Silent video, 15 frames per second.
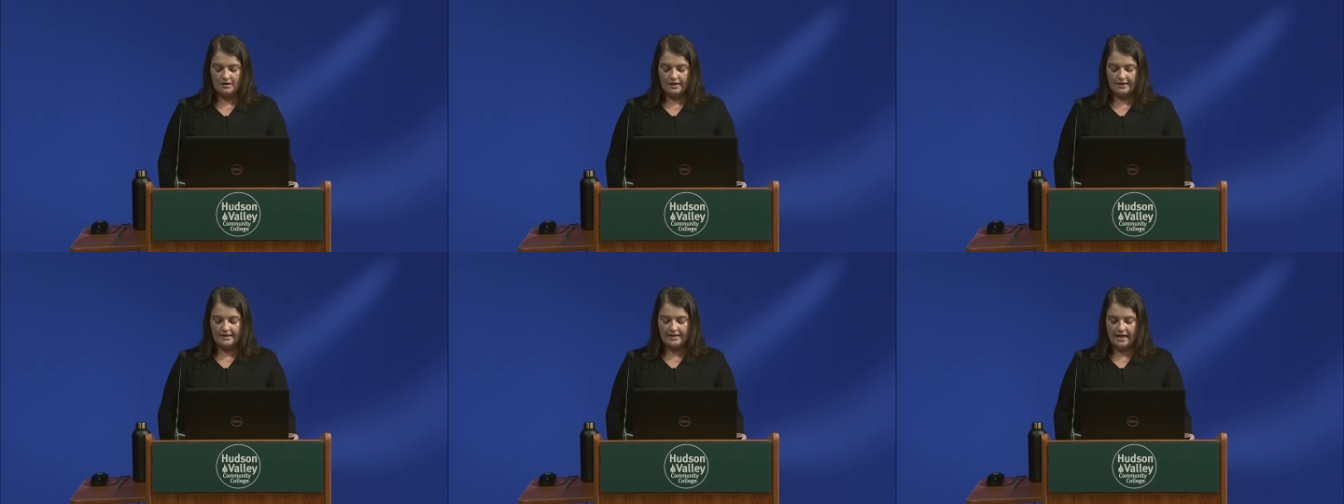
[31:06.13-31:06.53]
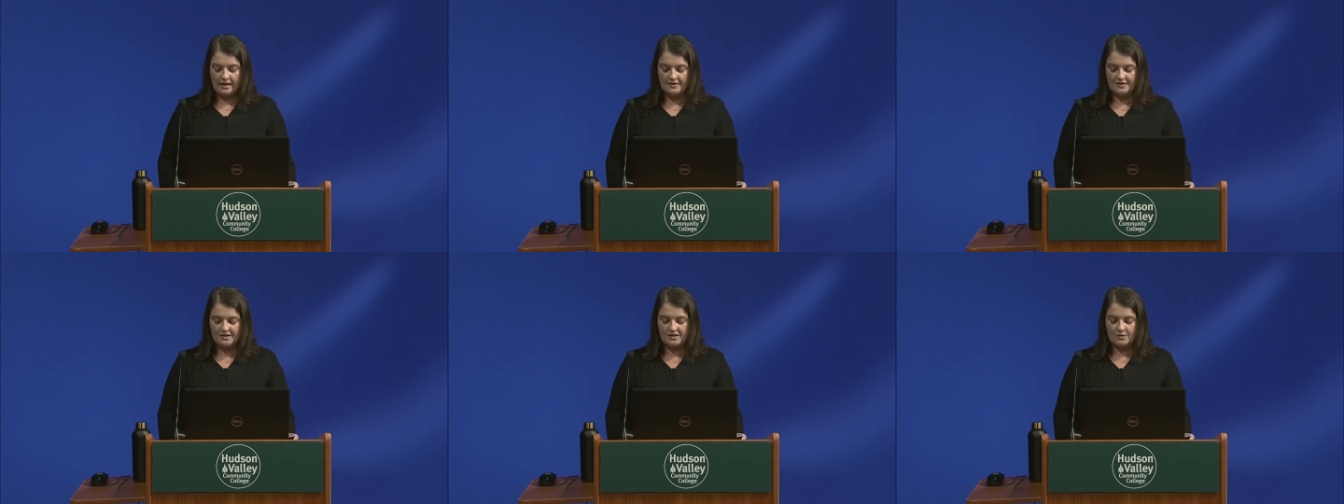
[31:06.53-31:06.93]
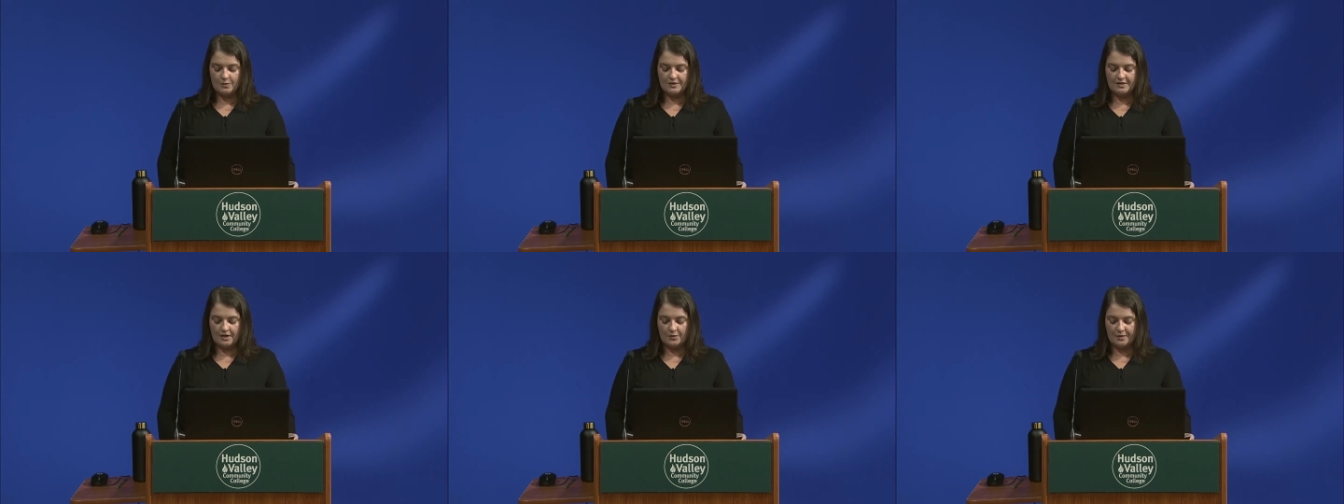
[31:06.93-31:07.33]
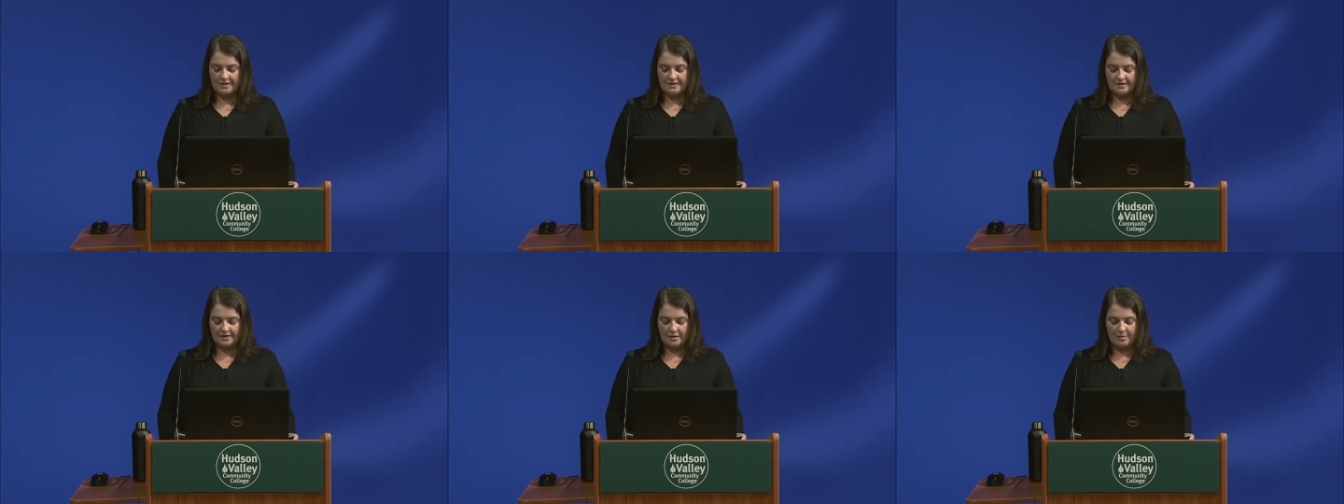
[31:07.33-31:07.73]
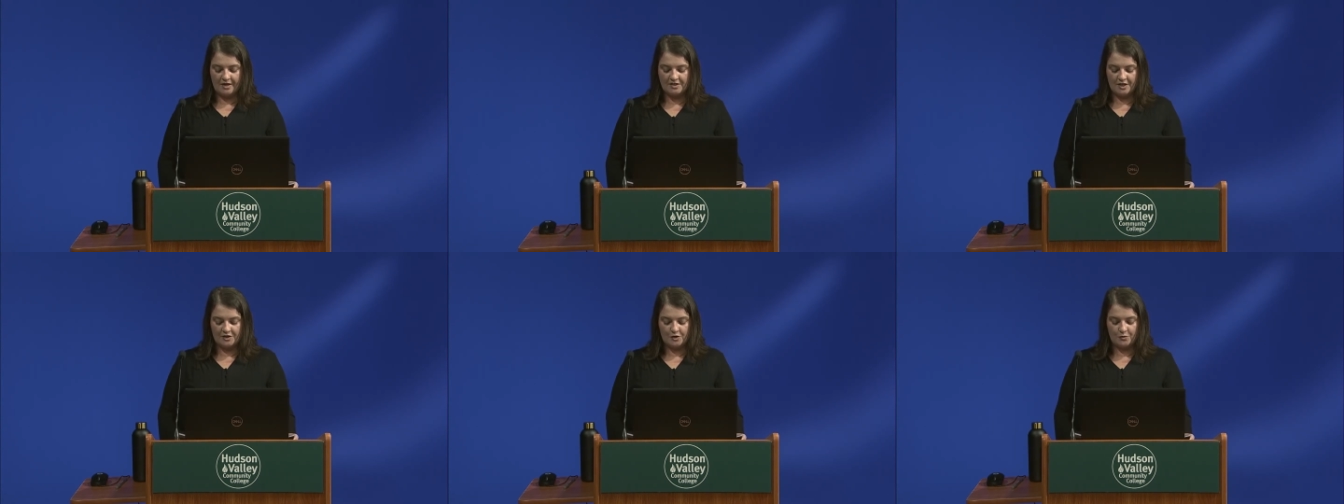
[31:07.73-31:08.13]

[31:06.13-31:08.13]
An analysis was done recently by Dr.